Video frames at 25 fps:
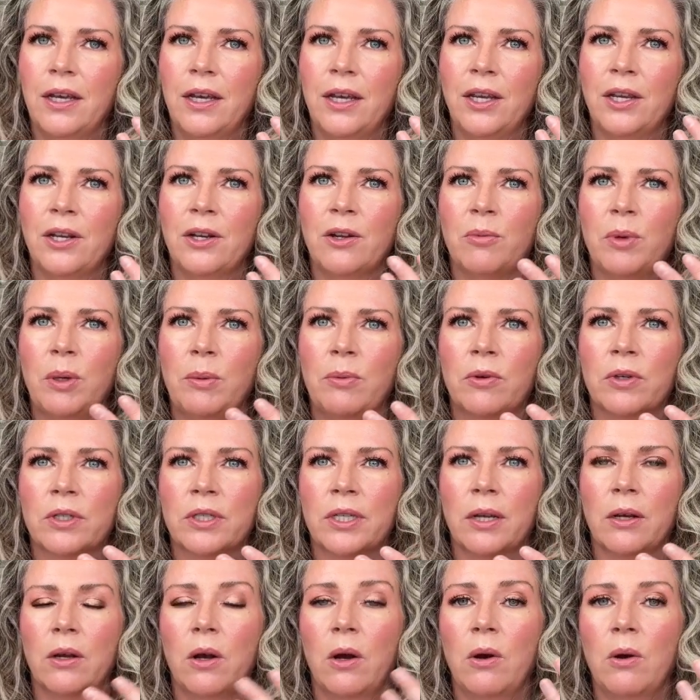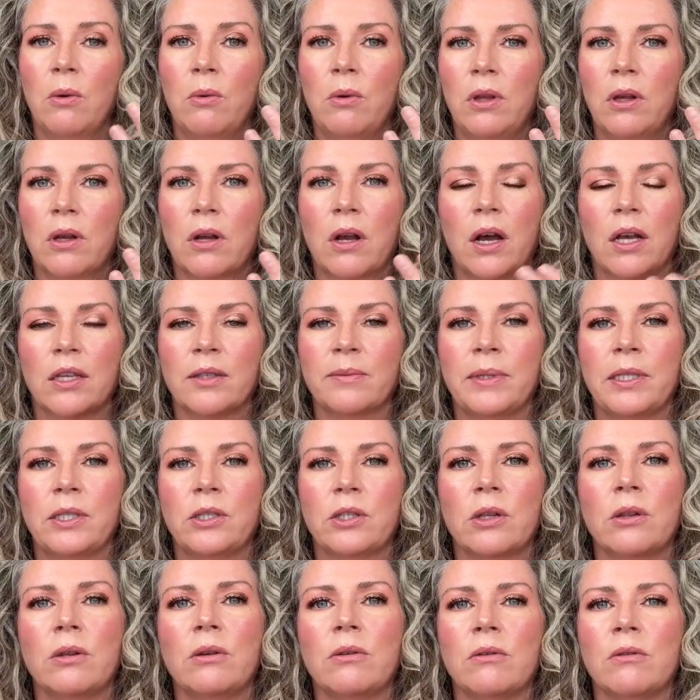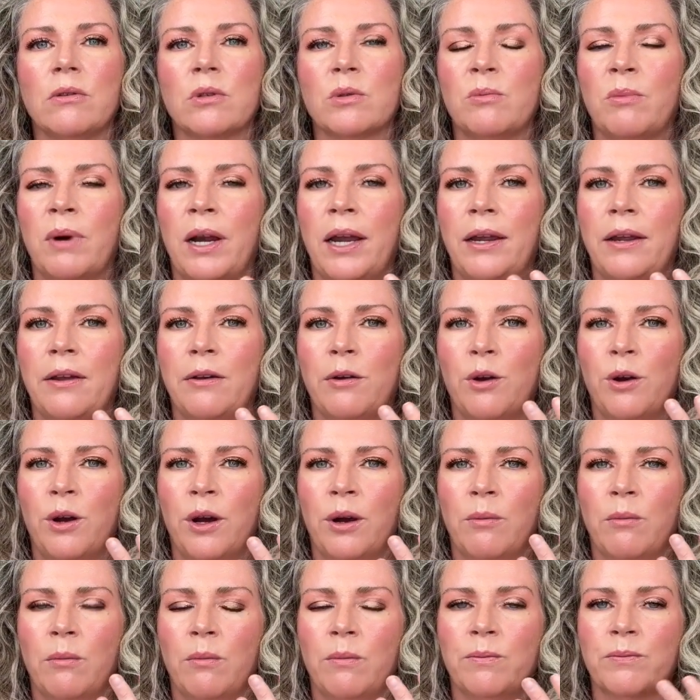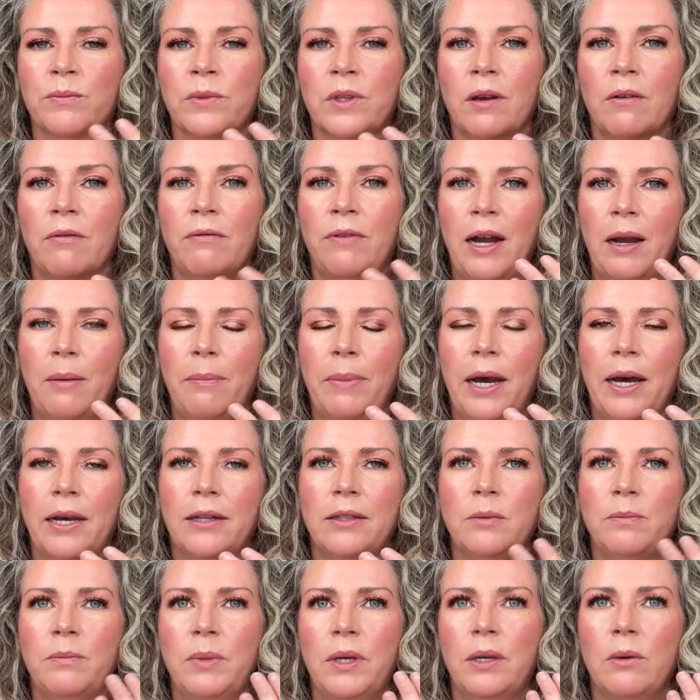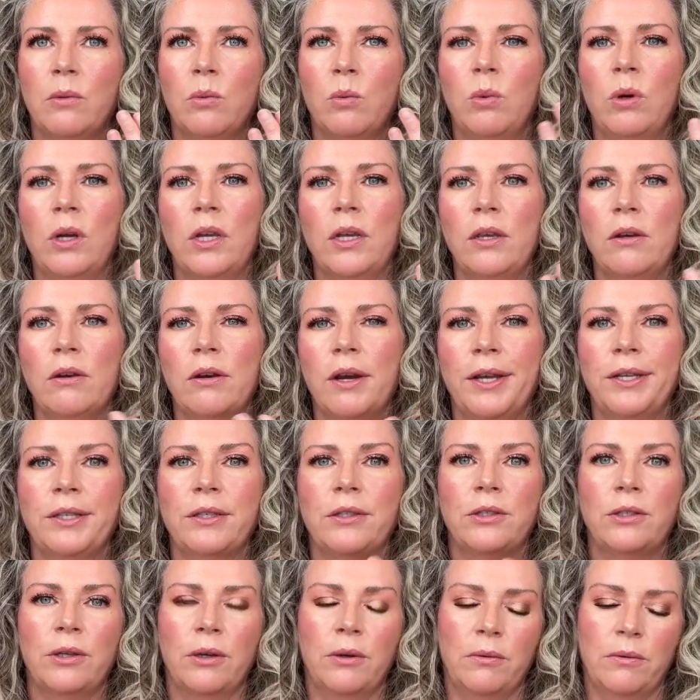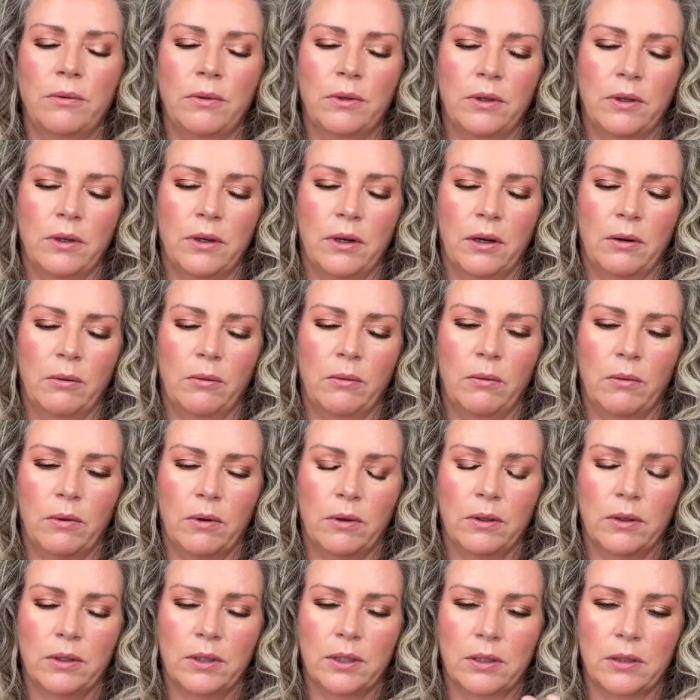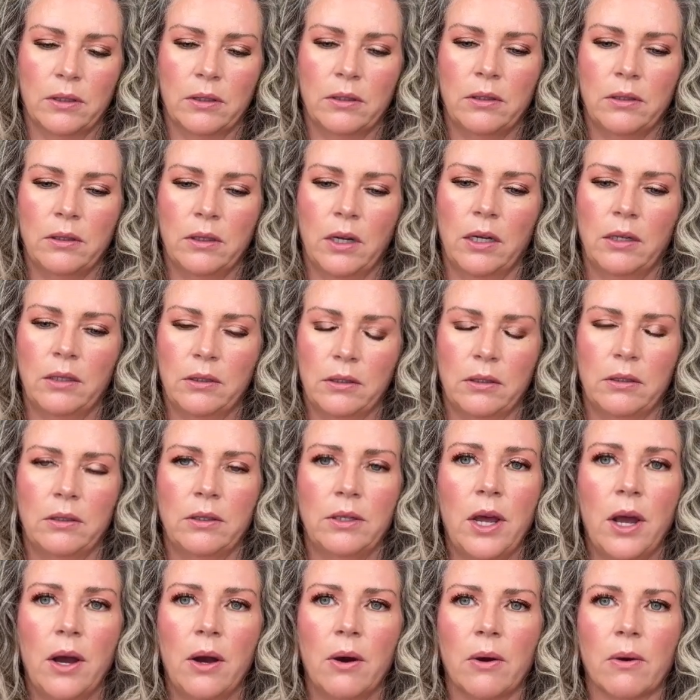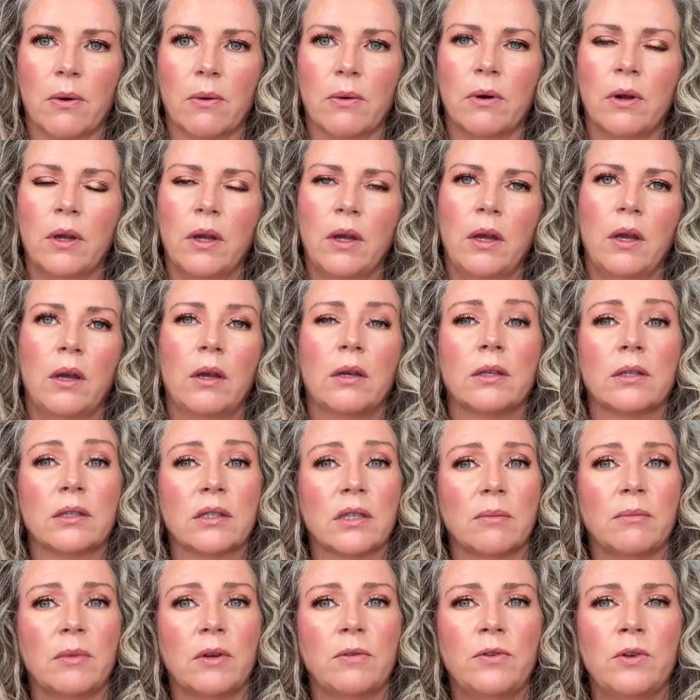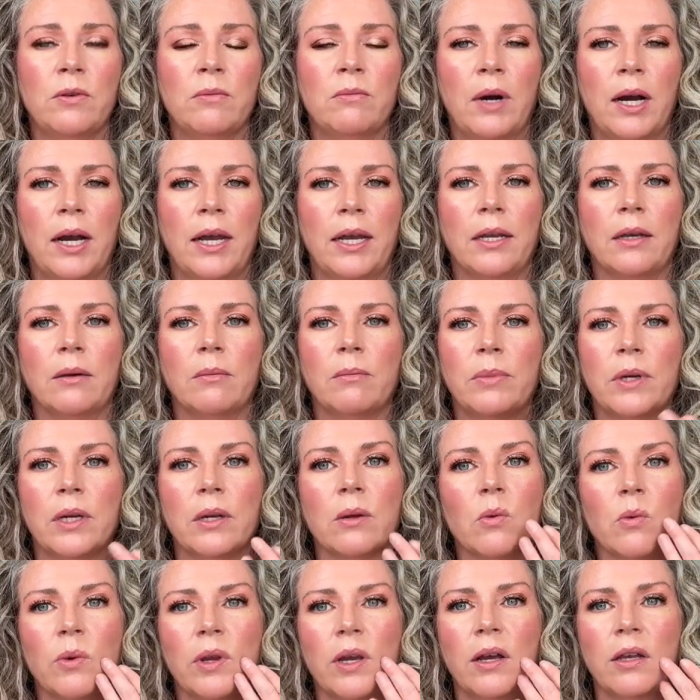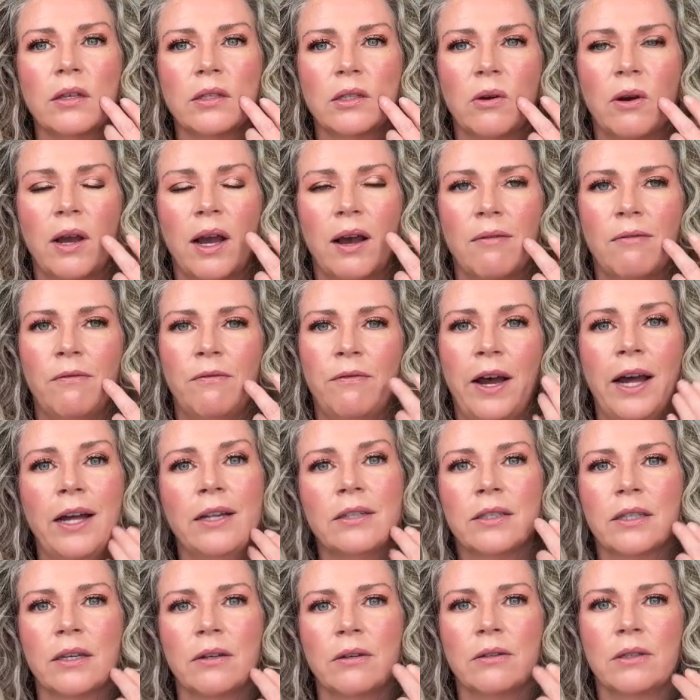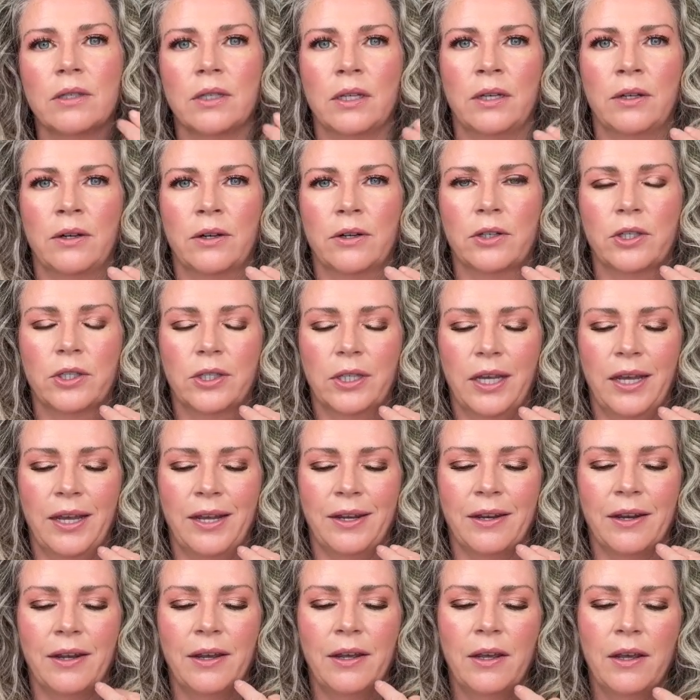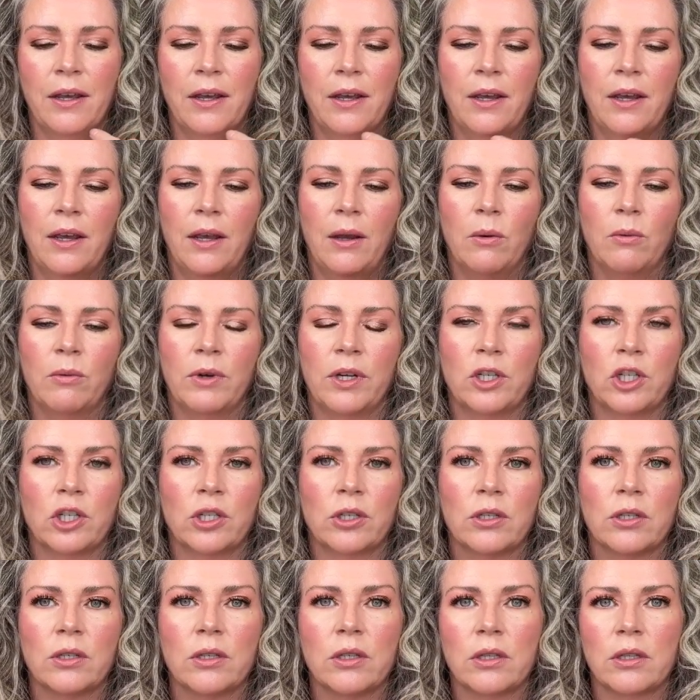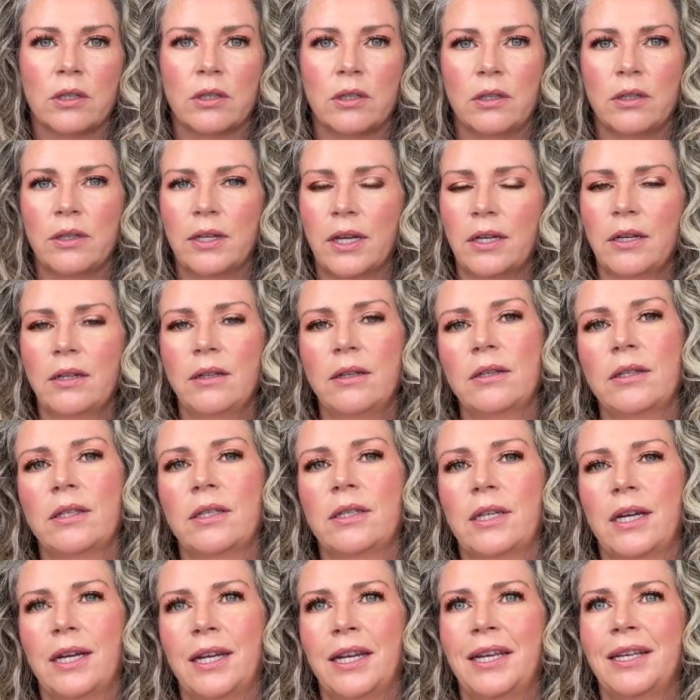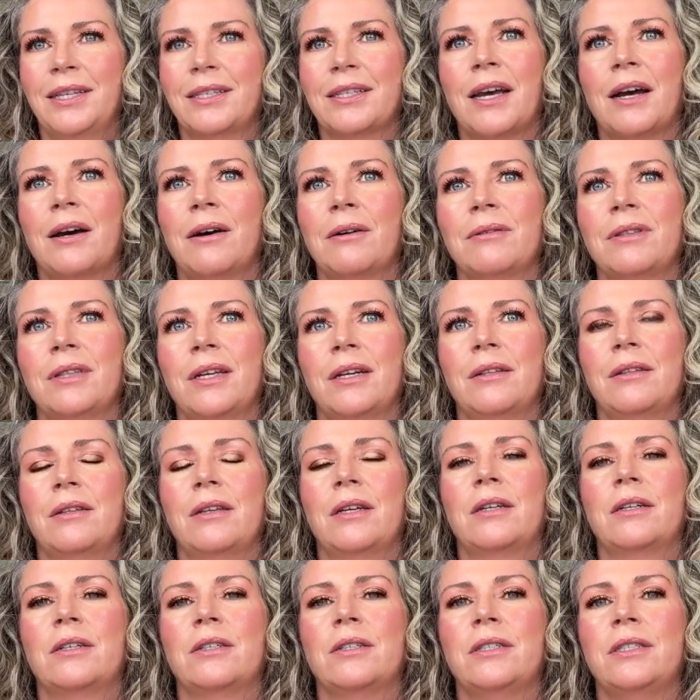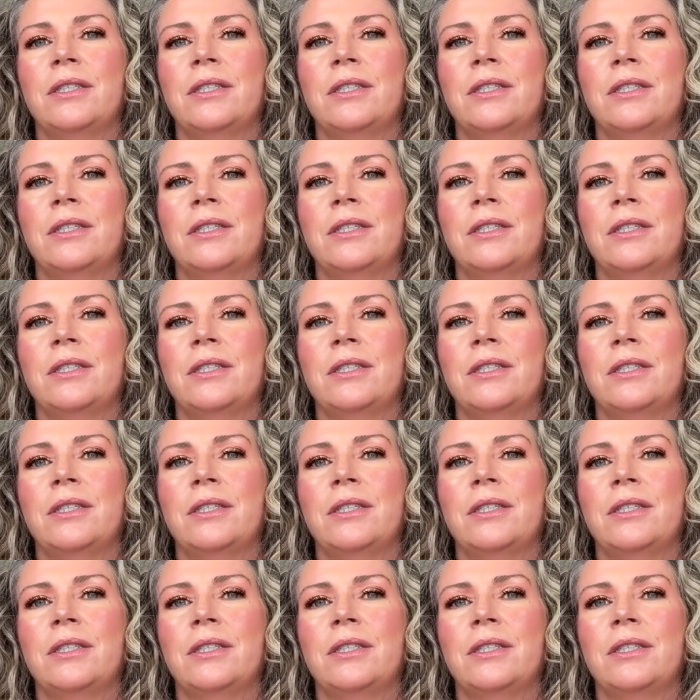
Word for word: you know, people are saying, oh, well, it caused me to lose my um, fat pads. But what you guys don't uh, know, some of you might, but we also have fat cells in our skin, which none of the studies out there that are